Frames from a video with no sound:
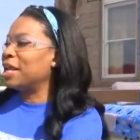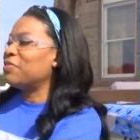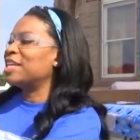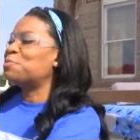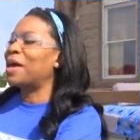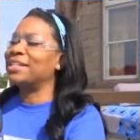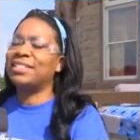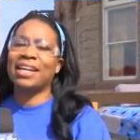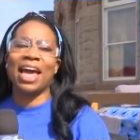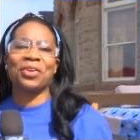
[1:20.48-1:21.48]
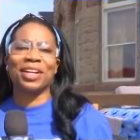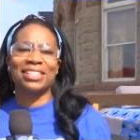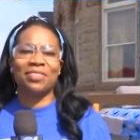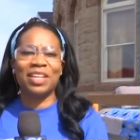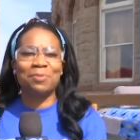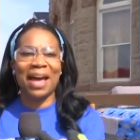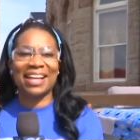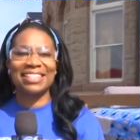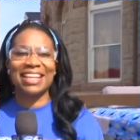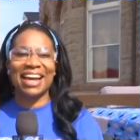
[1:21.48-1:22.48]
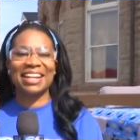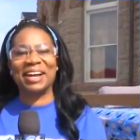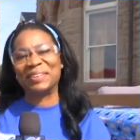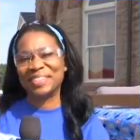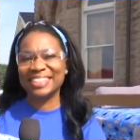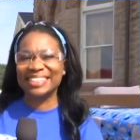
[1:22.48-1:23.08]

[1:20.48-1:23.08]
putting these beds together. Let's send things back inside now.